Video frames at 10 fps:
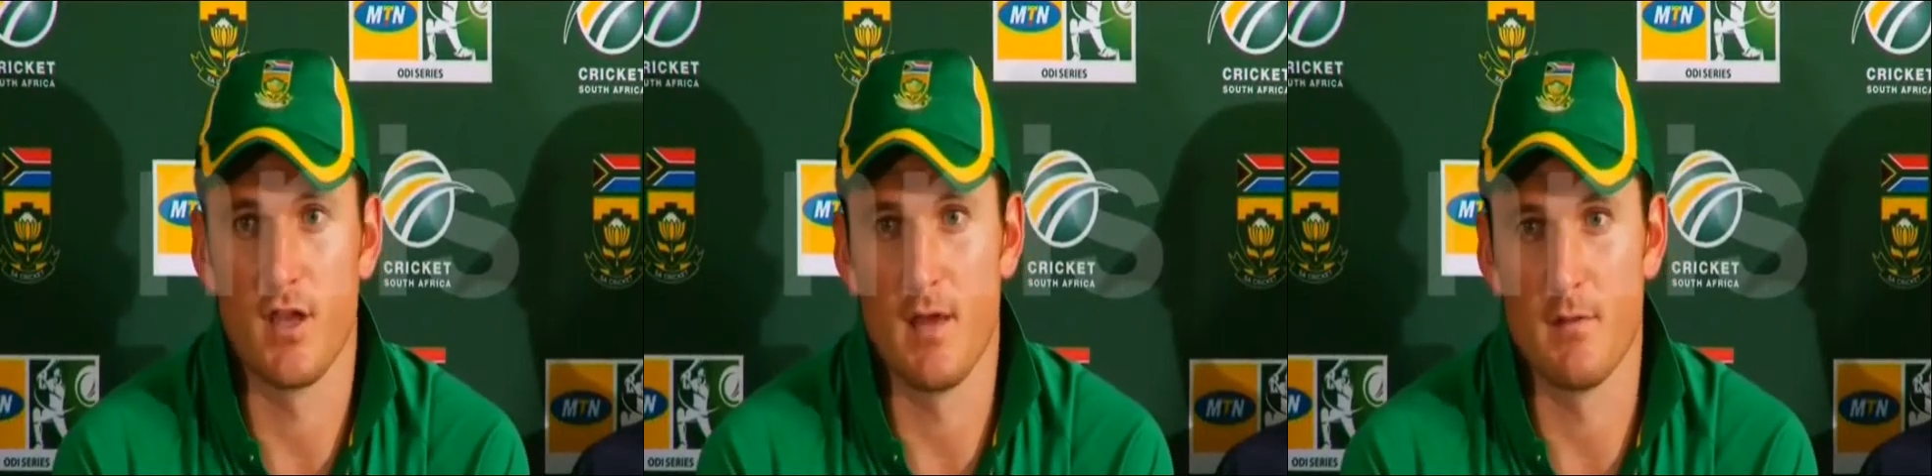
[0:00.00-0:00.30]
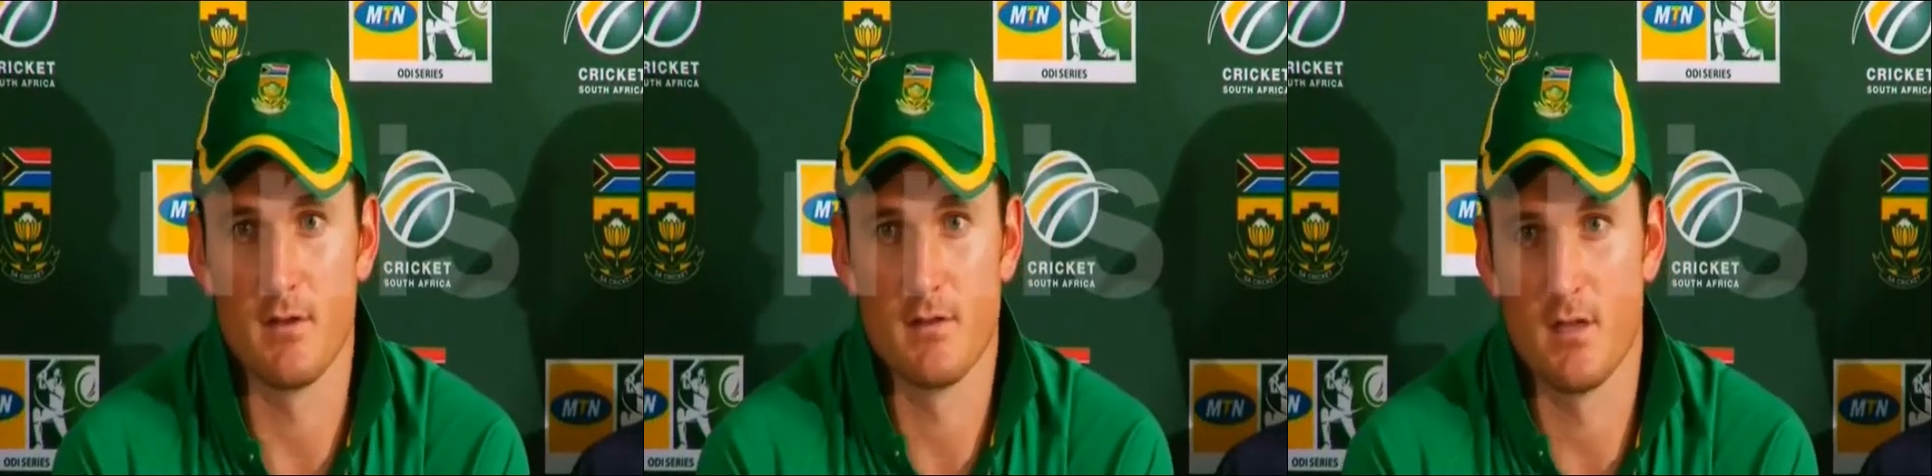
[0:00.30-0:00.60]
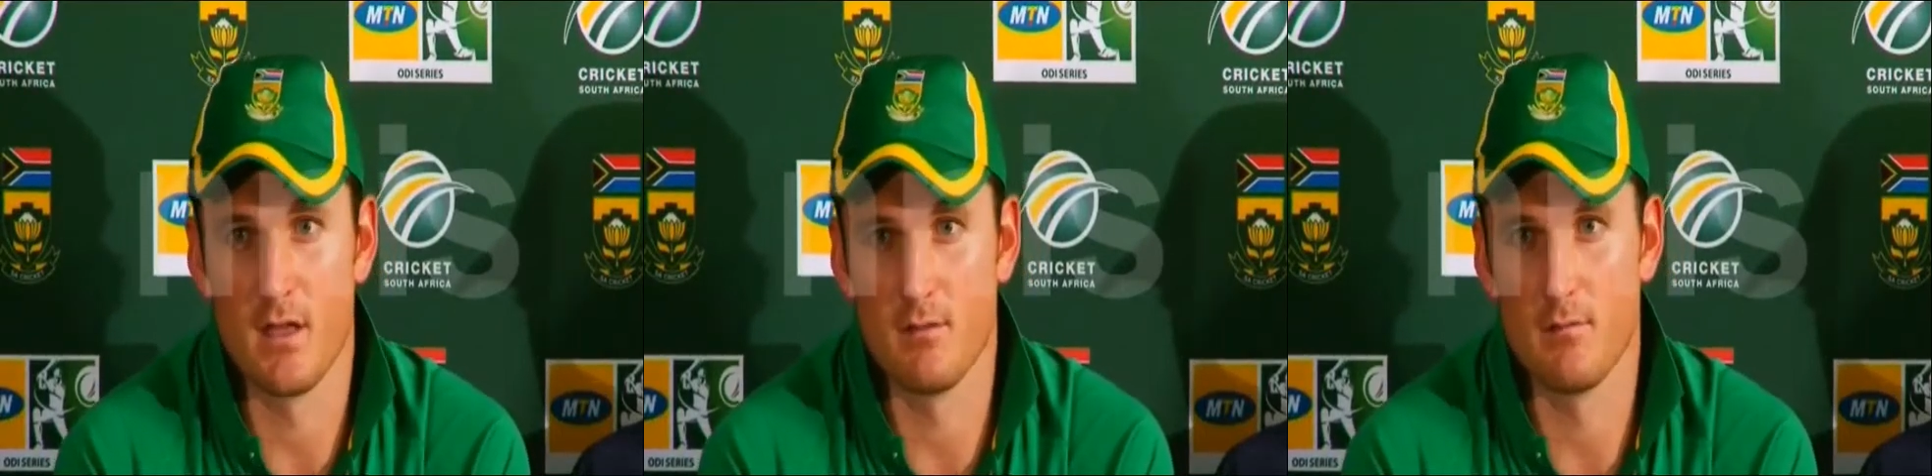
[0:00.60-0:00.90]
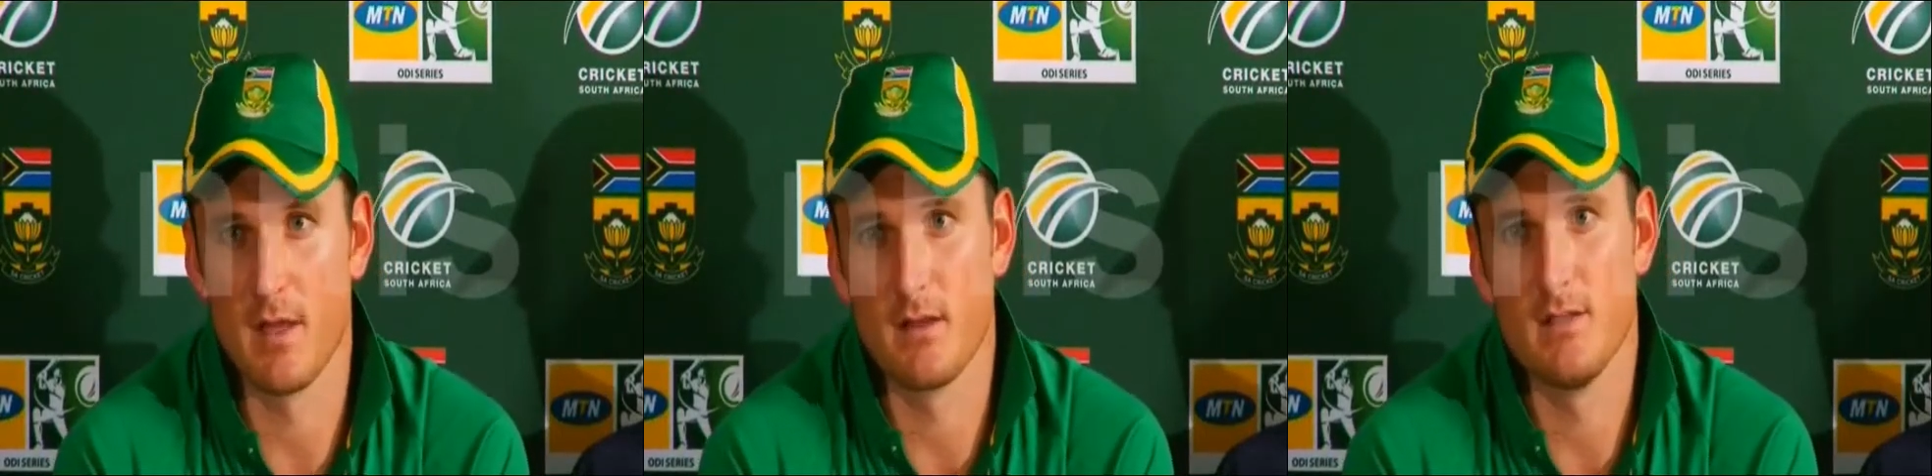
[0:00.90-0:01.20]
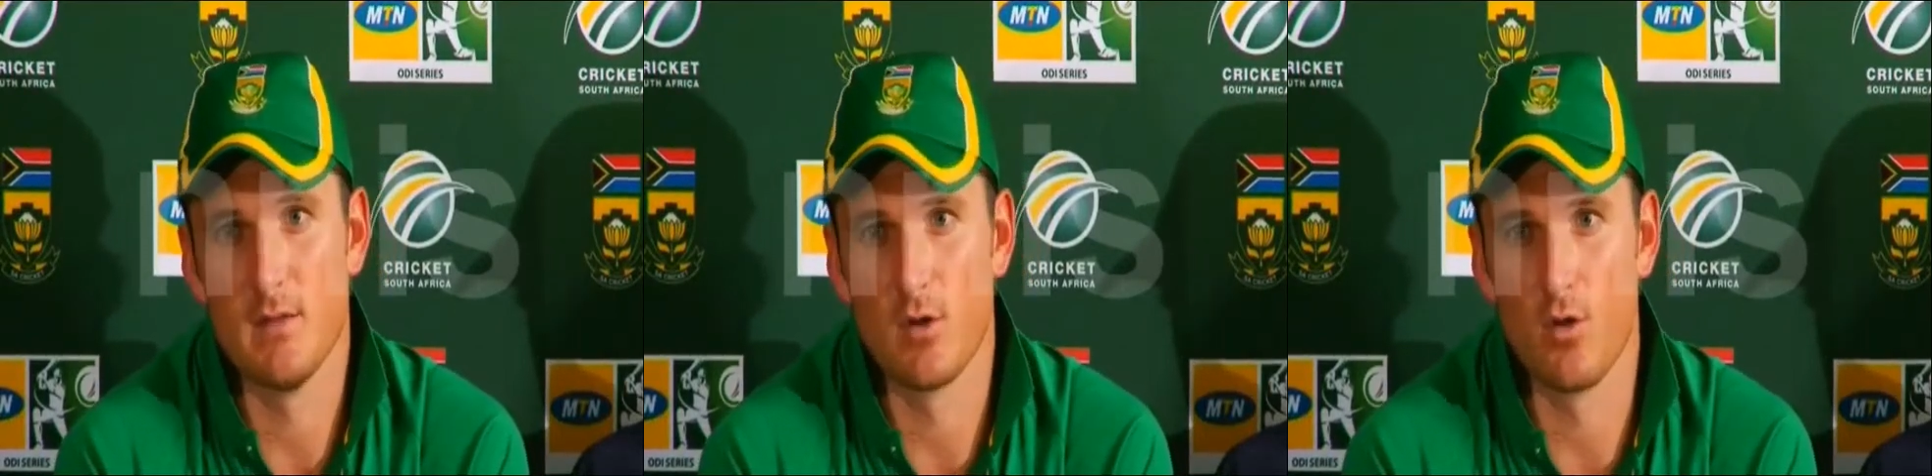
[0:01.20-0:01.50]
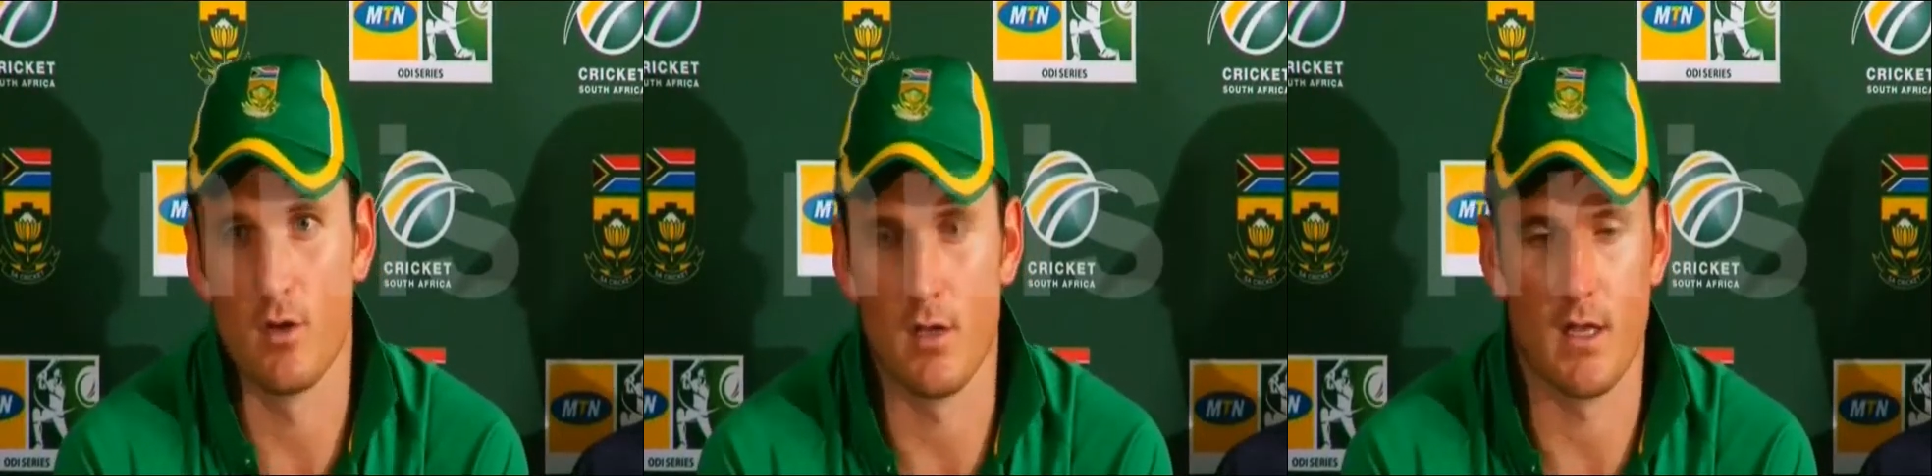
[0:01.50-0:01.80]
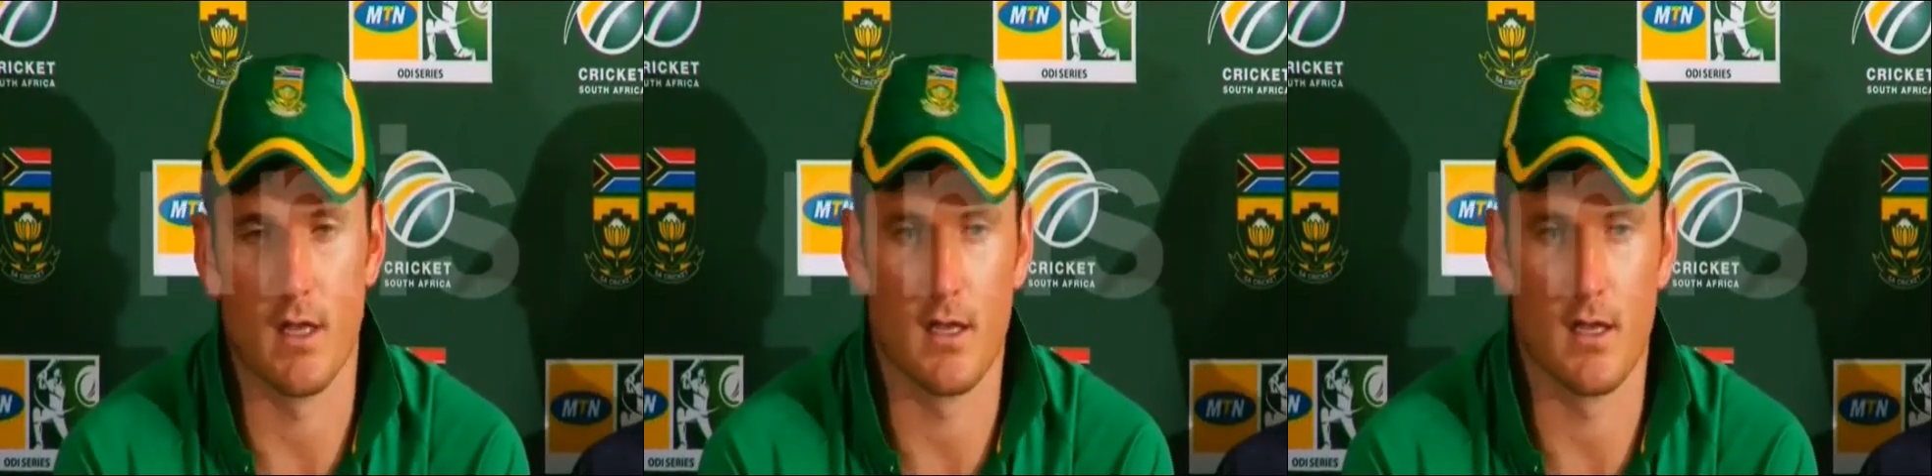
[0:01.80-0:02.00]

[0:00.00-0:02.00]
game and, and pick the team accordingly.